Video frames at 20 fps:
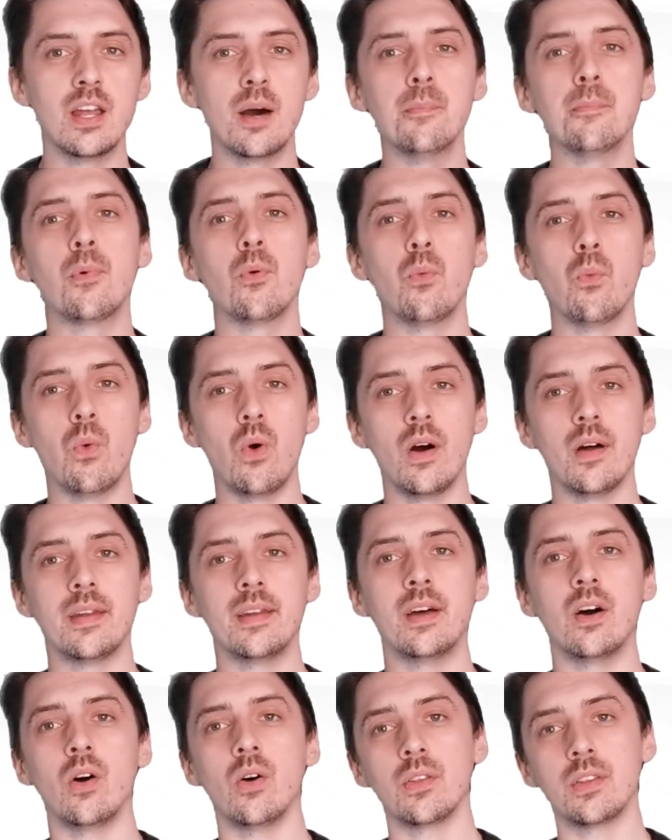number
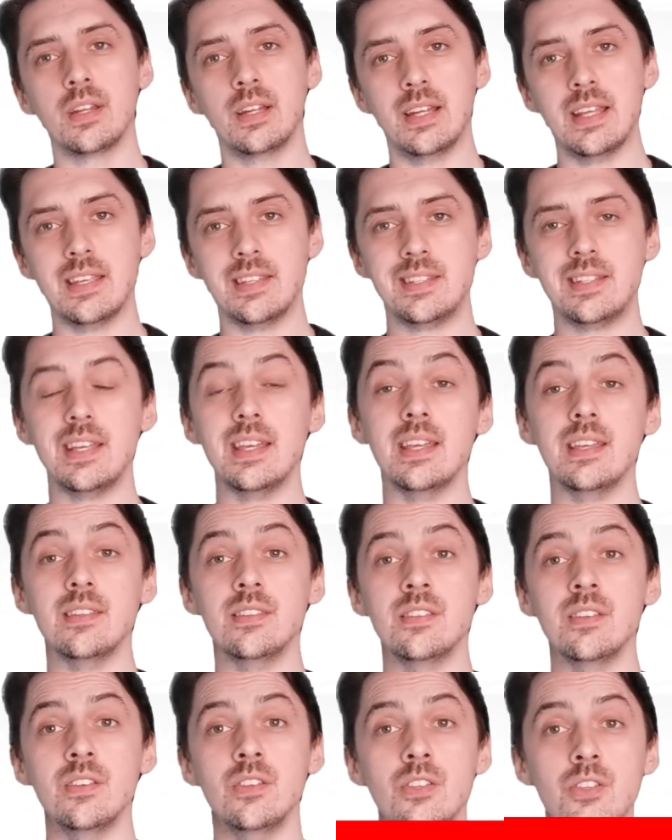1 on the list
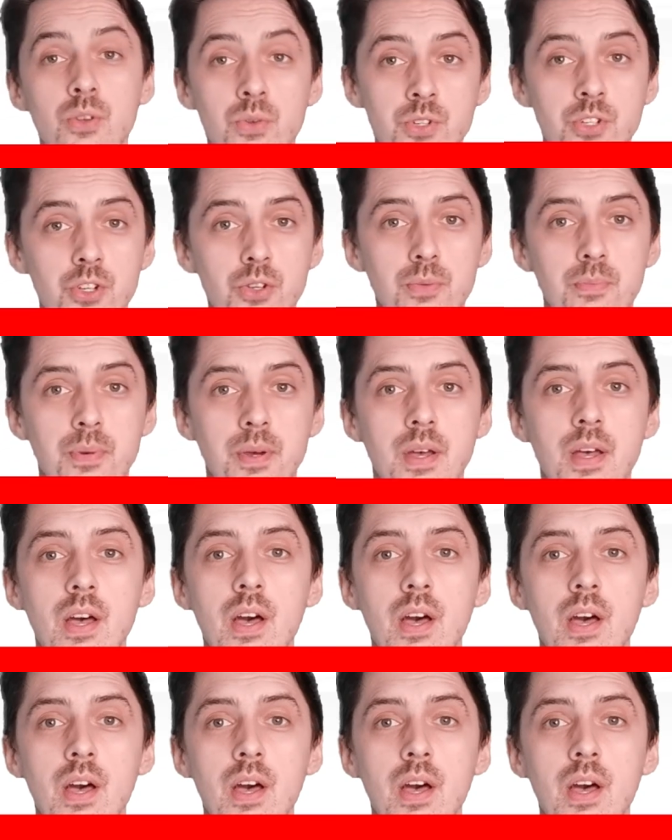is YouTube.